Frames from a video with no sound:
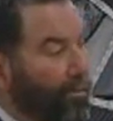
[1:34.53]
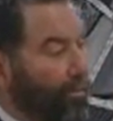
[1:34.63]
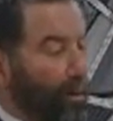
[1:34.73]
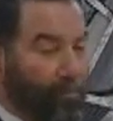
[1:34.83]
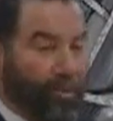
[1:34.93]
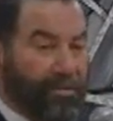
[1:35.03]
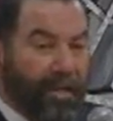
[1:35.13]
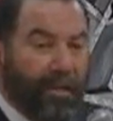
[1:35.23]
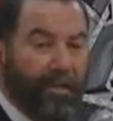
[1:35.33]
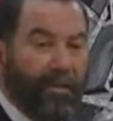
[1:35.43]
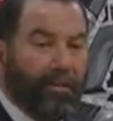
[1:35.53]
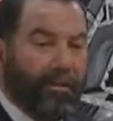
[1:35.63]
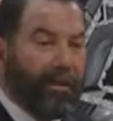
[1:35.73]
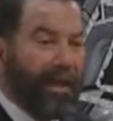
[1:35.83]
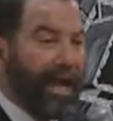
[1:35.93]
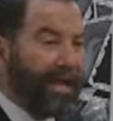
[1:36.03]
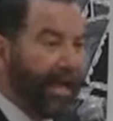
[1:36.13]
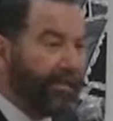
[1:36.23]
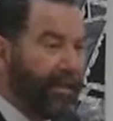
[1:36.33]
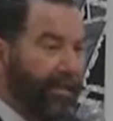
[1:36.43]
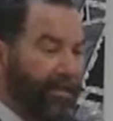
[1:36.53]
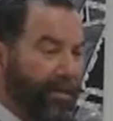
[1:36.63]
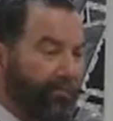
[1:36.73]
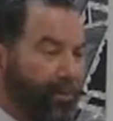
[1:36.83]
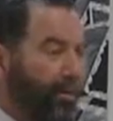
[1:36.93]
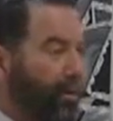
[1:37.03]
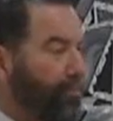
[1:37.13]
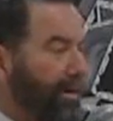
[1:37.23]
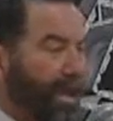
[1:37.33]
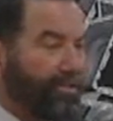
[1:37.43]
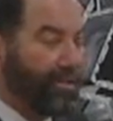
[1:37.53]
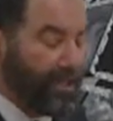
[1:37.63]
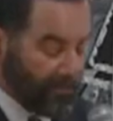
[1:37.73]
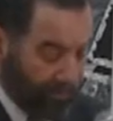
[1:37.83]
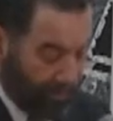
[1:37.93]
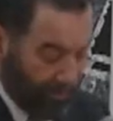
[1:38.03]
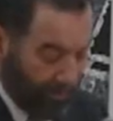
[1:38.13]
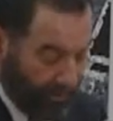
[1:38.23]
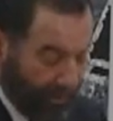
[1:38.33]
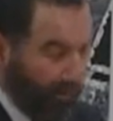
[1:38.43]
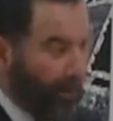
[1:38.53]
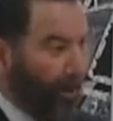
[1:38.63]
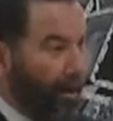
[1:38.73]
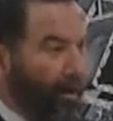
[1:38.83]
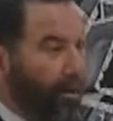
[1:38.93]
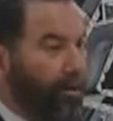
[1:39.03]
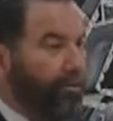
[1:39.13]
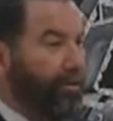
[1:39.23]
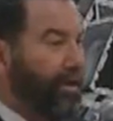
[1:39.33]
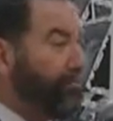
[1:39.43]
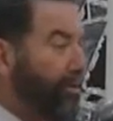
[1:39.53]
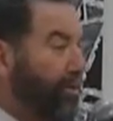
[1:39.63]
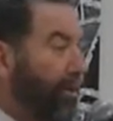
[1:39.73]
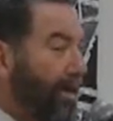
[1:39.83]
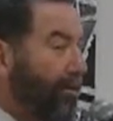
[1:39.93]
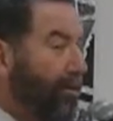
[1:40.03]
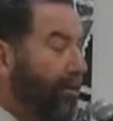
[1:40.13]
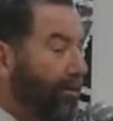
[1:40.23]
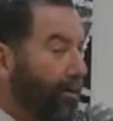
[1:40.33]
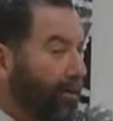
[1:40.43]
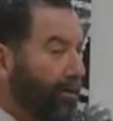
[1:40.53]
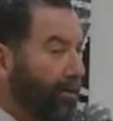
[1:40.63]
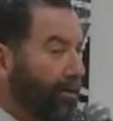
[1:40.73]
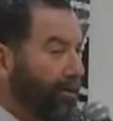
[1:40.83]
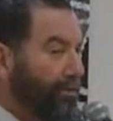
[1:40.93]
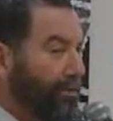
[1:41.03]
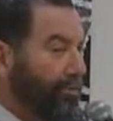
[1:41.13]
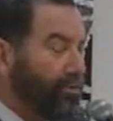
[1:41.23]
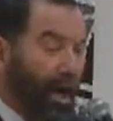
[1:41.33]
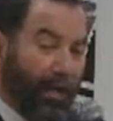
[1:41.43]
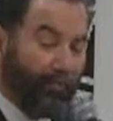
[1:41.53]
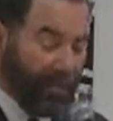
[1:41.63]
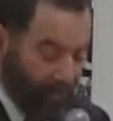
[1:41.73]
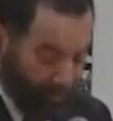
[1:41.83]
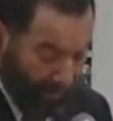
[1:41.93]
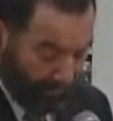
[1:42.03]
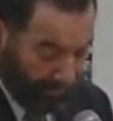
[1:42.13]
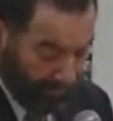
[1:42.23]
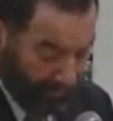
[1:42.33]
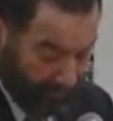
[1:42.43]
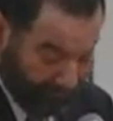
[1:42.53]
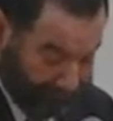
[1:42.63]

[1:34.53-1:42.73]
representing the IID, the Imperial Irrigation District, our District Director, John Pierre Menville.